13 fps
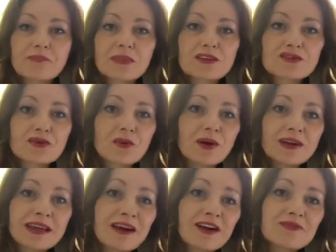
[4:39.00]
So
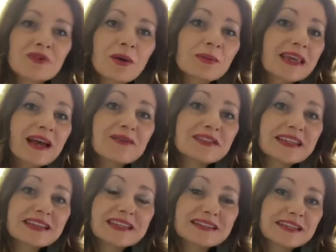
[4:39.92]
yeah, I'm
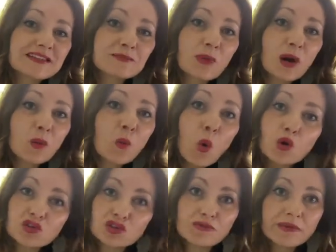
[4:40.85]
counting this as my
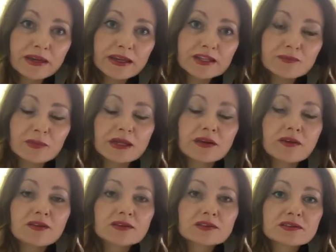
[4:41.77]
water read
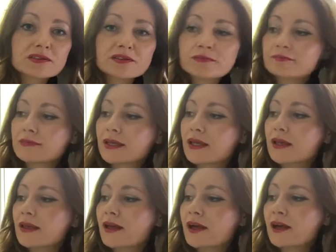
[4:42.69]
because
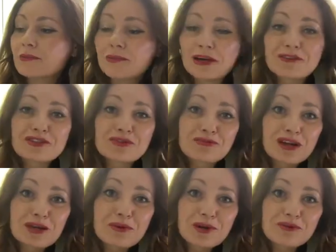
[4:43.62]
I just
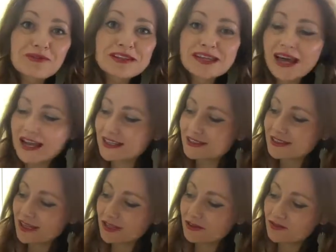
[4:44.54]
really want to read it. And it's
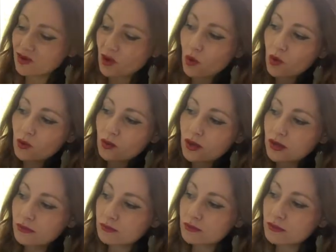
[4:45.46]
kind of got
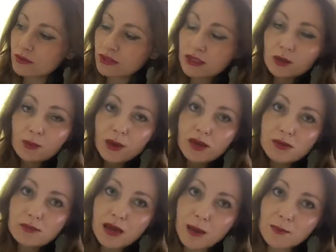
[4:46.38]
like a weather
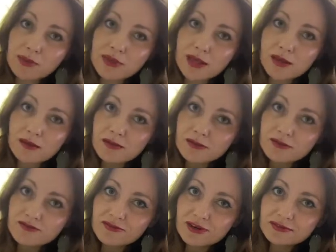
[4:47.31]
map thing on the
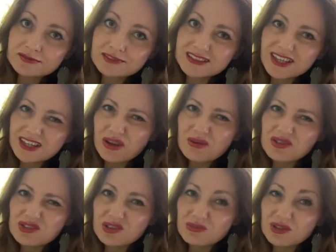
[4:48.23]
front. I know it's
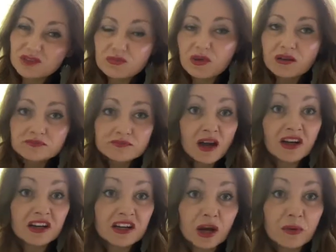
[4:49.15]
dubious, but I'm
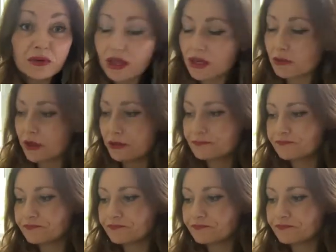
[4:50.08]
going to go with it anyway.